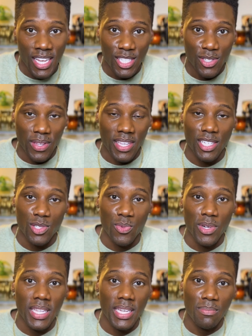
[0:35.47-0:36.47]
So I think it's
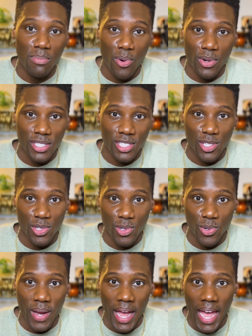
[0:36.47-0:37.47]
really important
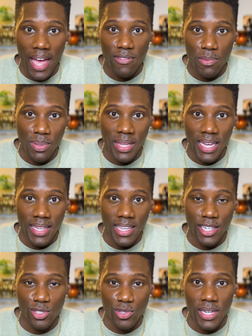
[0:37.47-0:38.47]
to have a plan that
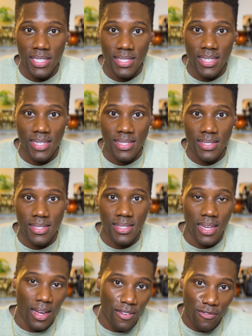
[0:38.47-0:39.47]

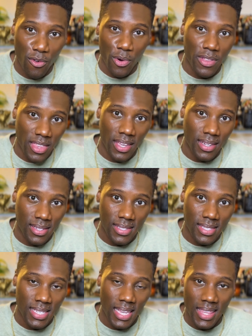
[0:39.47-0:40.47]
addresses four
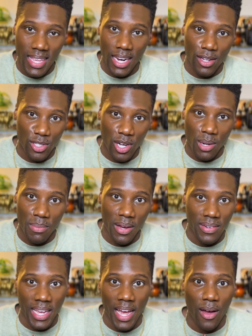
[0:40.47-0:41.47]
things that I'll talk
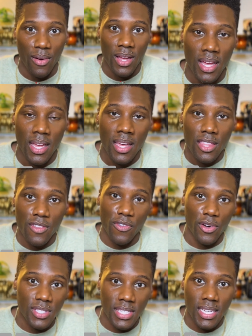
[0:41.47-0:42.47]
about now. The
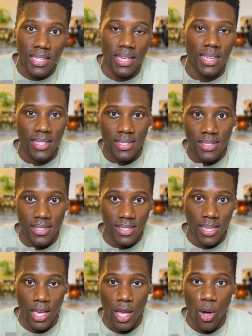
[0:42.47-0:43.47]
first thing
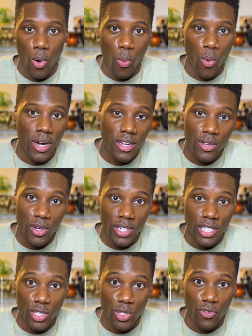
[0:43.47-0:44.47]
is, what are you
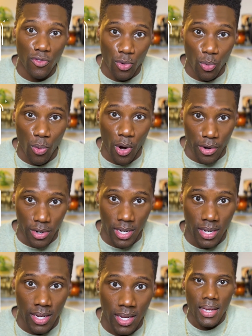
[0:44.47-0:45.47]
gonna do for work?
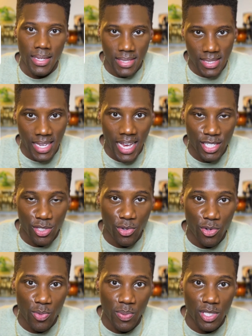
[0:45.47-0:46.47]
It's a sad
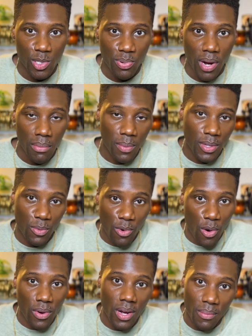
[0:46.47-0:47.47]
truth, but you probably
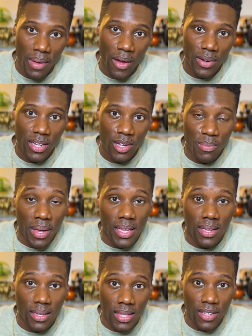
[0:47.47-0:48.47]
won't come out here
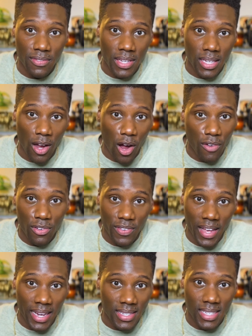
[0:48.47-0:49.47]
making a living off of
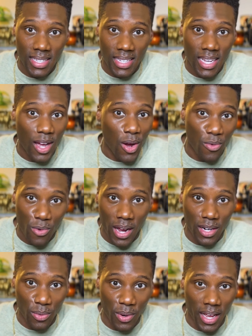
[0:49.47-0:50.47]
acting
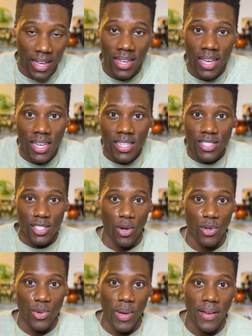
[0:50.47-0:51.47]
right away.
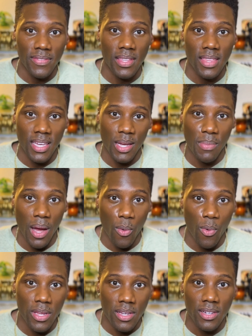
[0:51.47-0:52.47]
So you have to think about
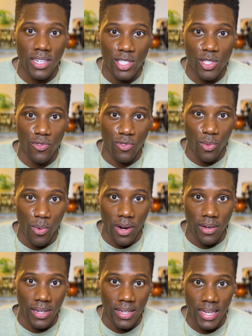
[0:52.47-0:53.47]
what you're gonna do for
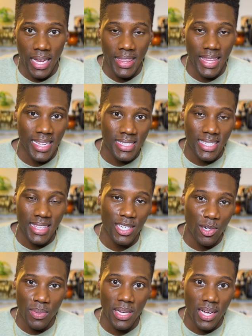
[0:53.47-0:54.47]
work. And that's a
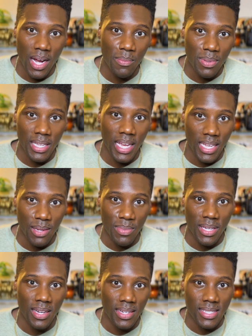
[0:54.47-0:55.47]
little bit complicated
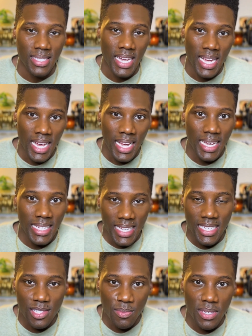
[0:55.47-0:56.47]
because it
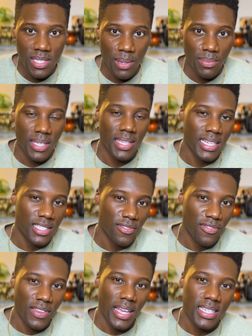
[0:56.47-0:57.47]
needs to be something that's
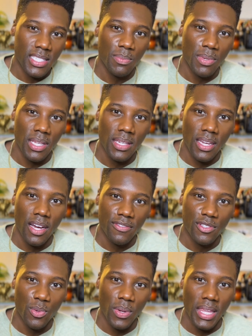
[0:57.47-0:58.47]
flexible enough
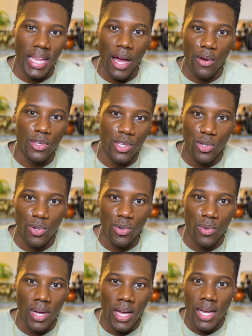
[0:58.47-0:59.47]
to allow
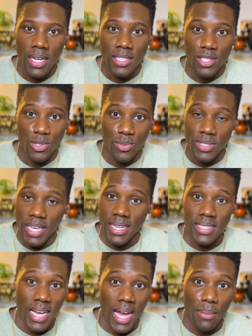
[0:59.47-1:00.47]
you to
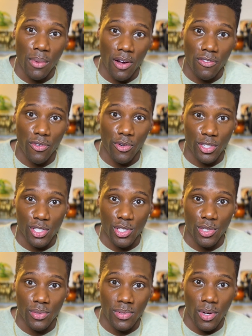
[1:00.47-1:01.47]
take time off for a
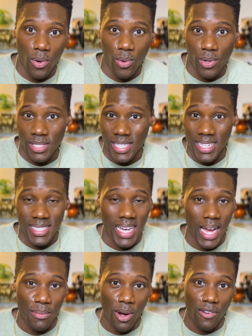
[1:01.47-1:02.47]
shoot or take
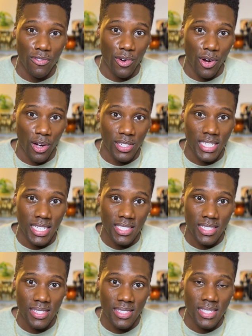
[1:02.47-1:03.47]
time off for
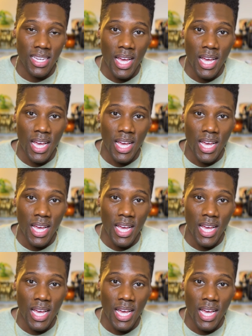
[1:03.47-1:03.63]
auditions,